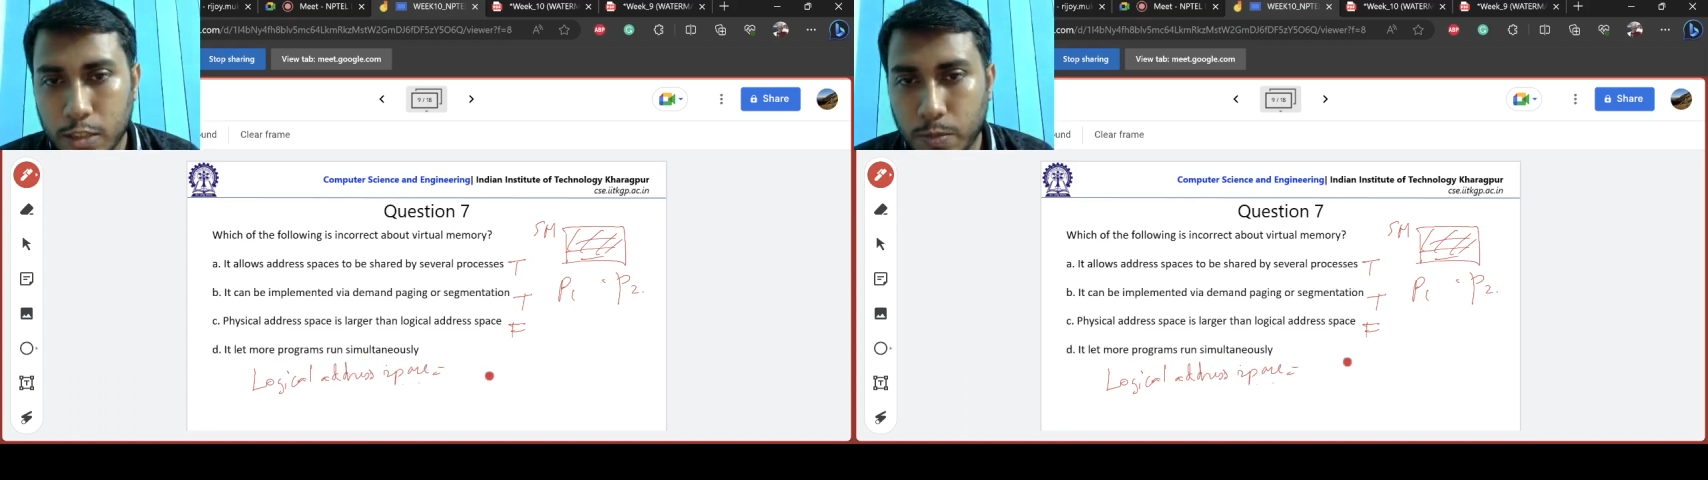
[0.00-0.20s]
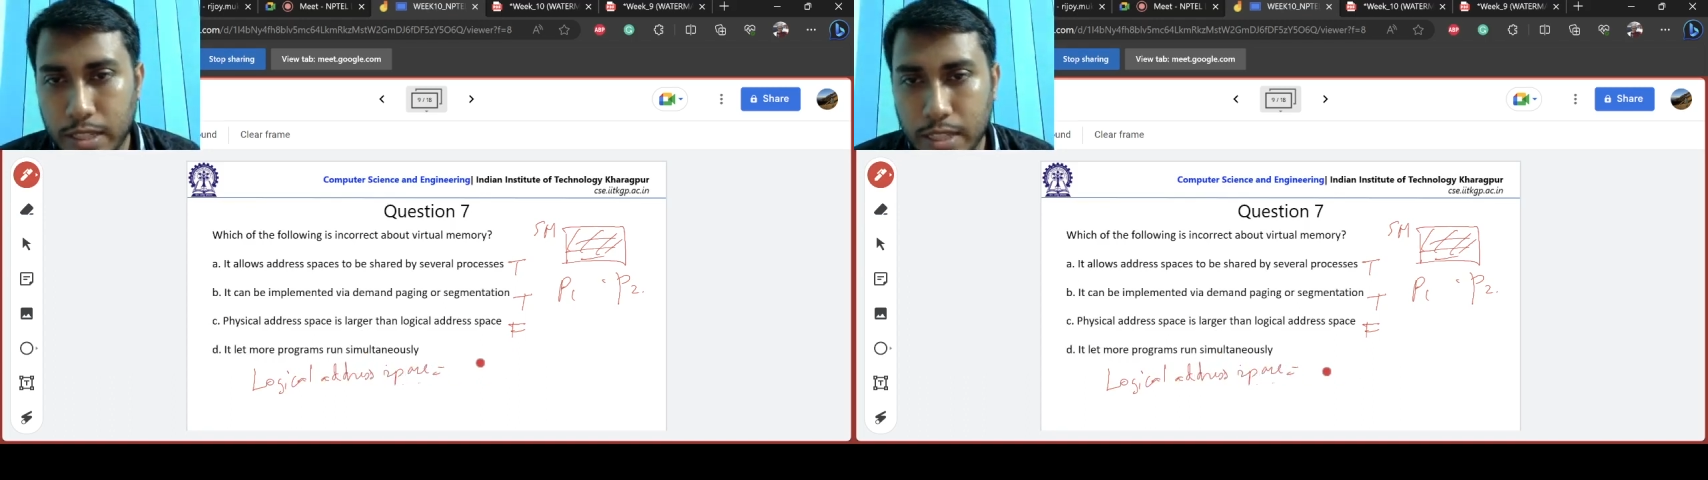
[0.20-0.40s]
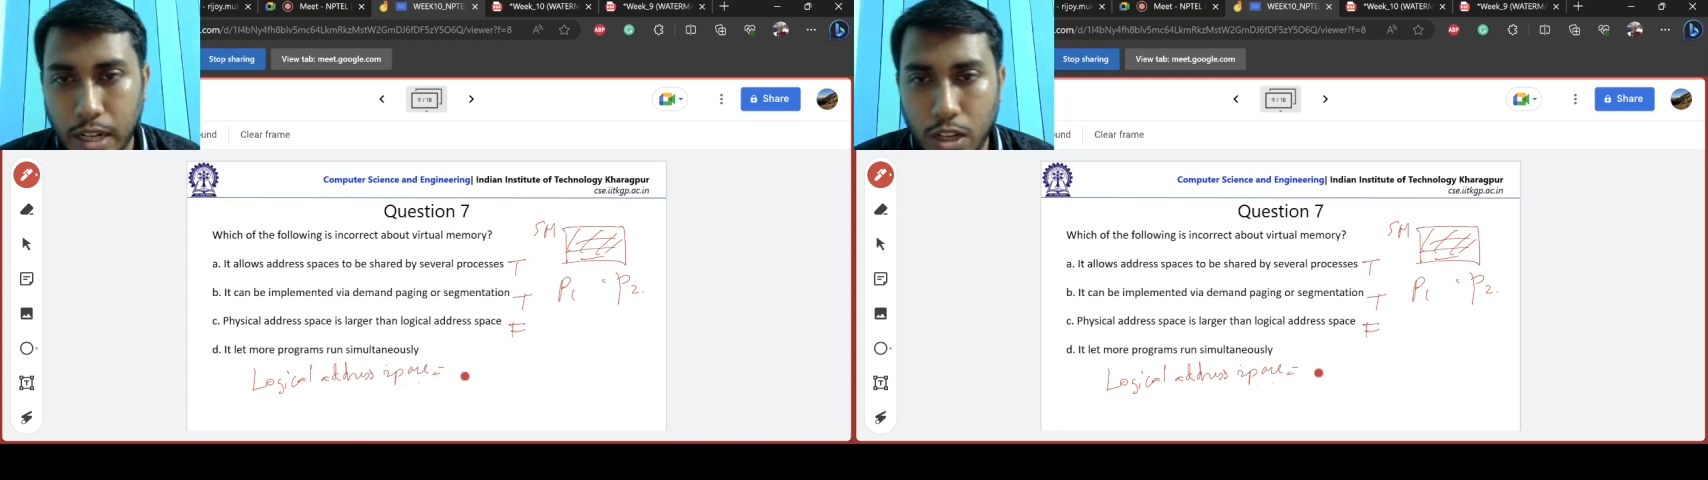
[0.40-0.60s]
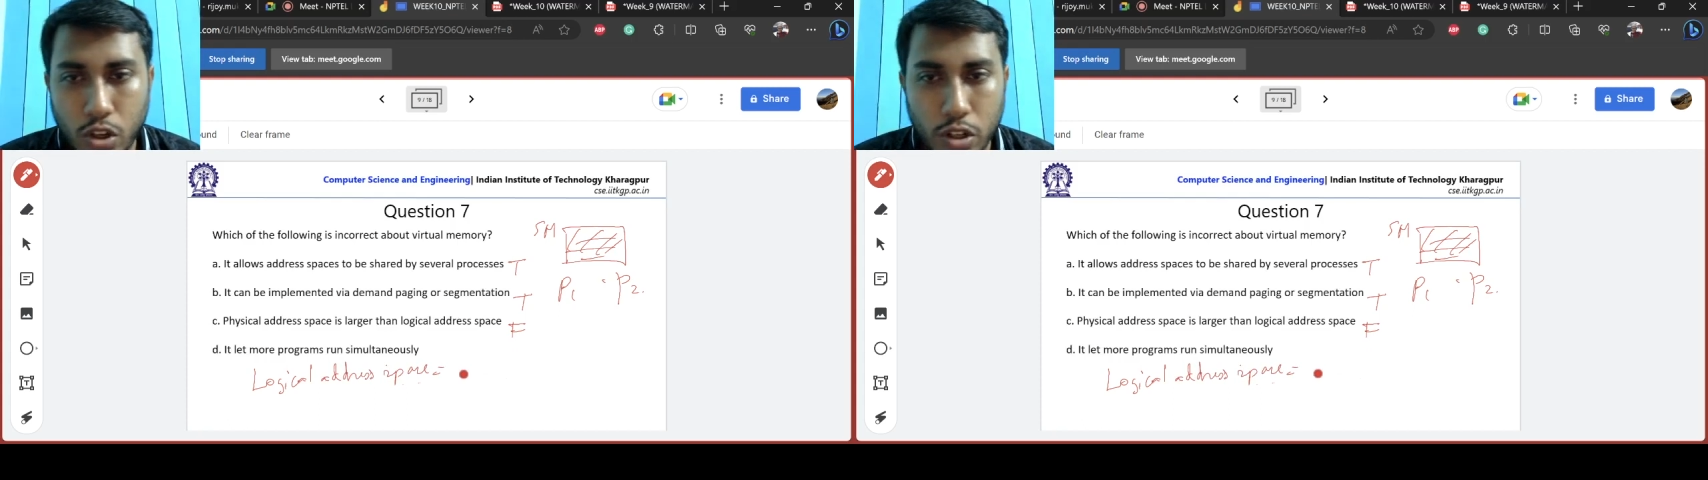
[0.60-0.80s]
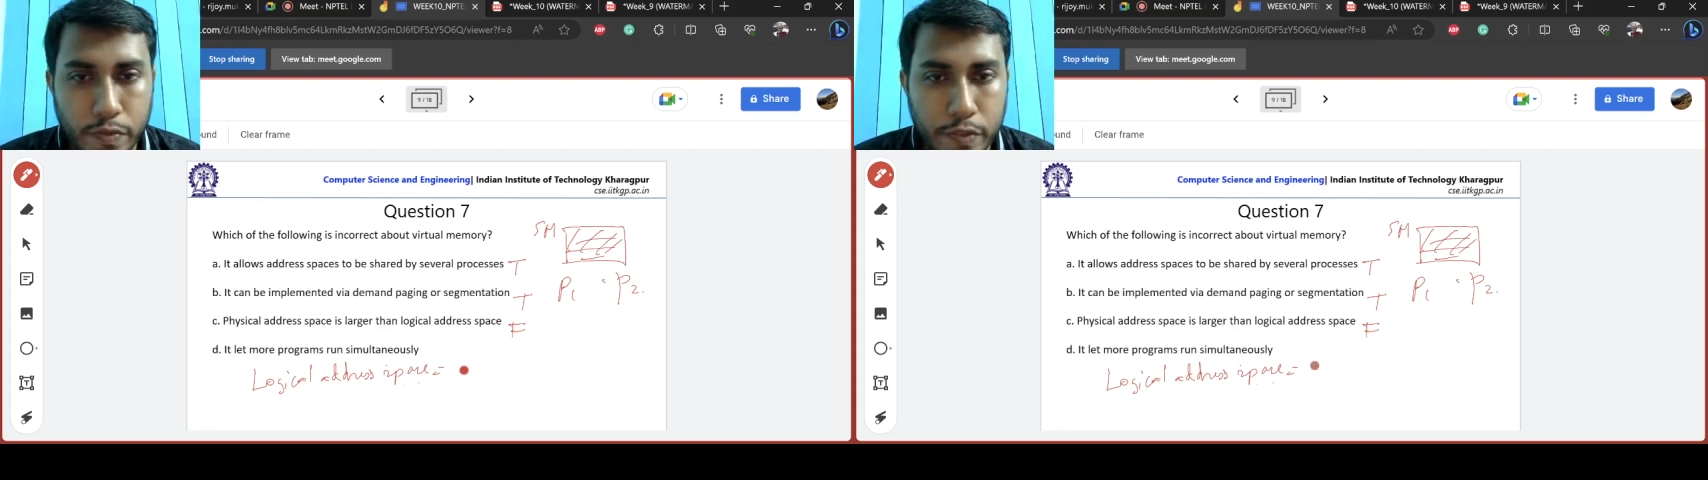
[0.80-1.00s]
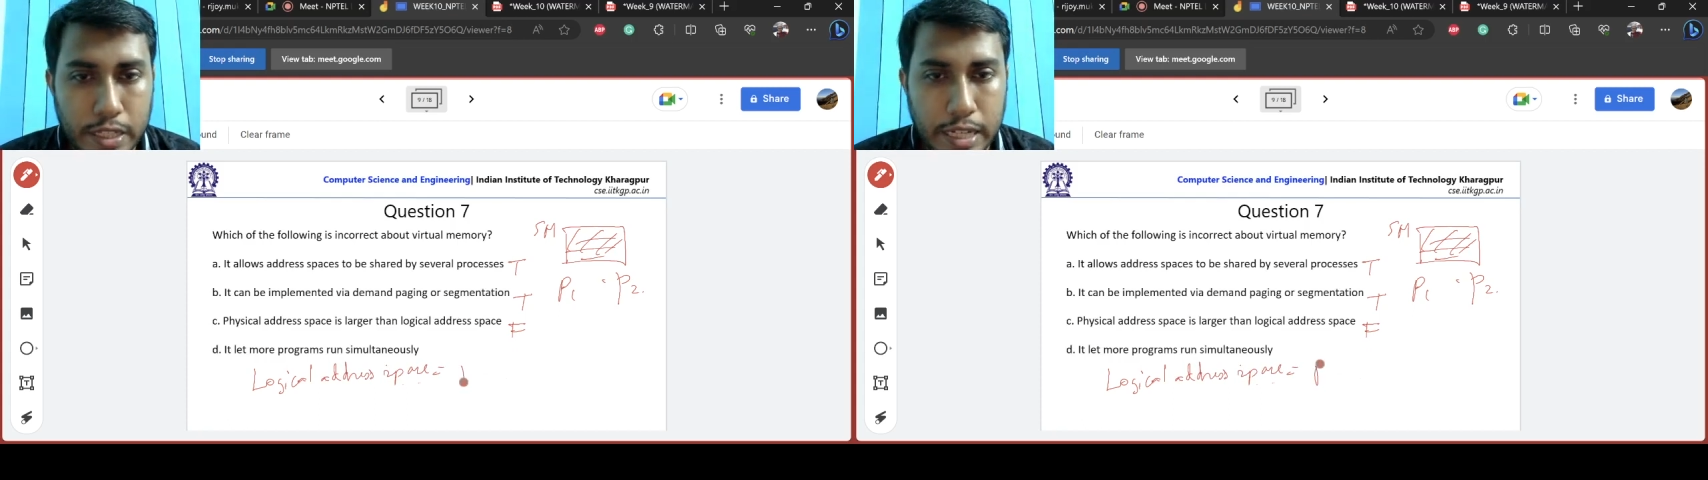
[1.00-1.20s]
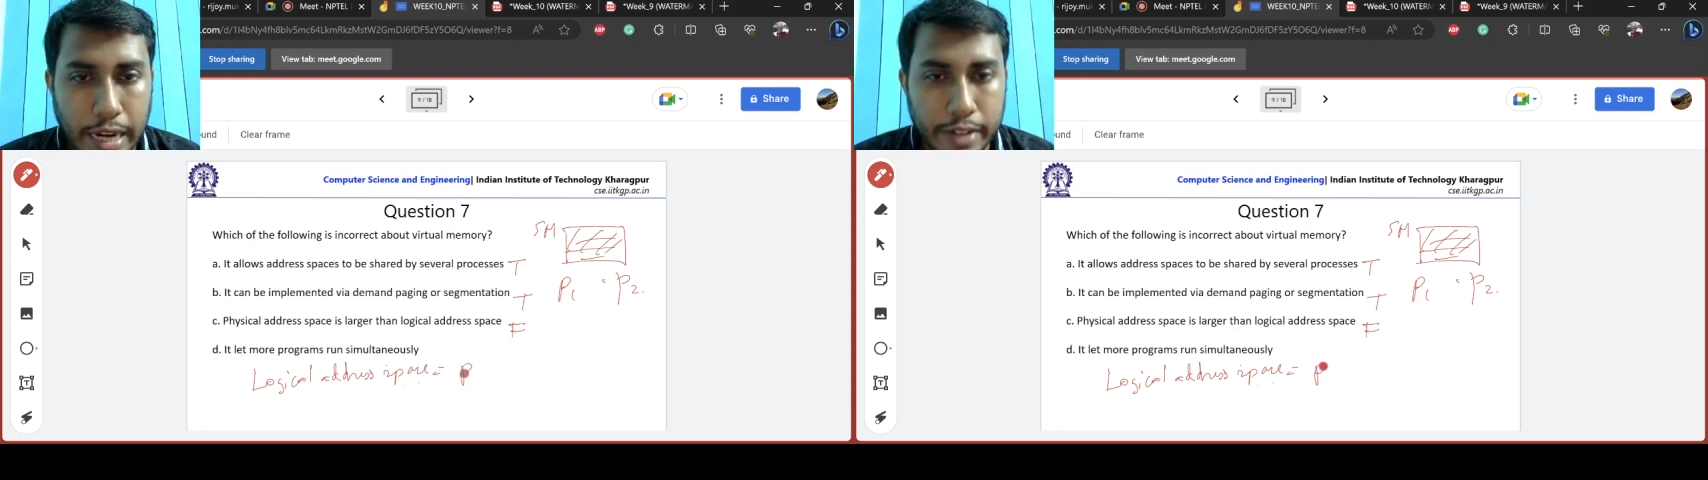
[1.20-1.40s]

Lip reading: is basically your physical